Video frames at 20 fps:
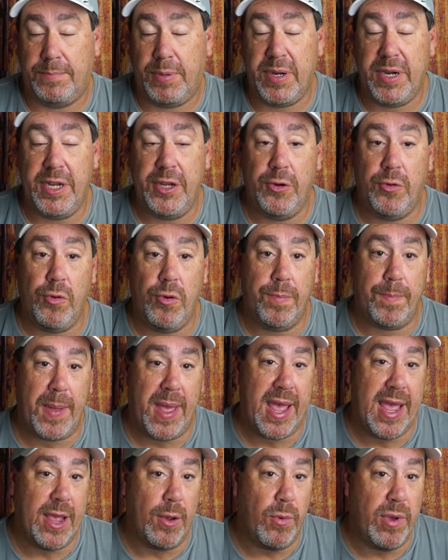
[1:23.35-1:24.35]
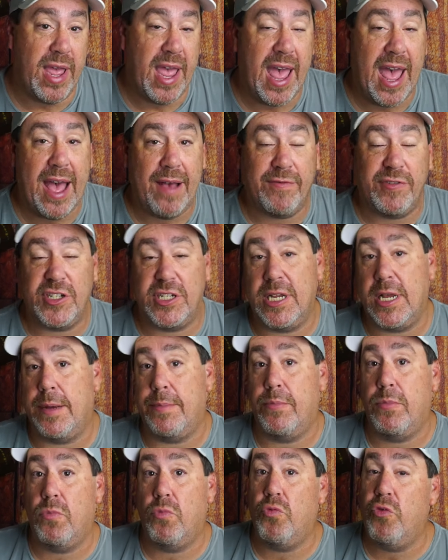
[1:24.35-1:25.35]
But in Group A, we have
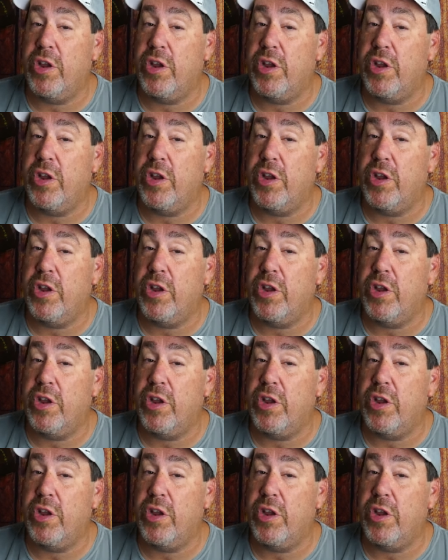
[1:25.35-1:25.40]
some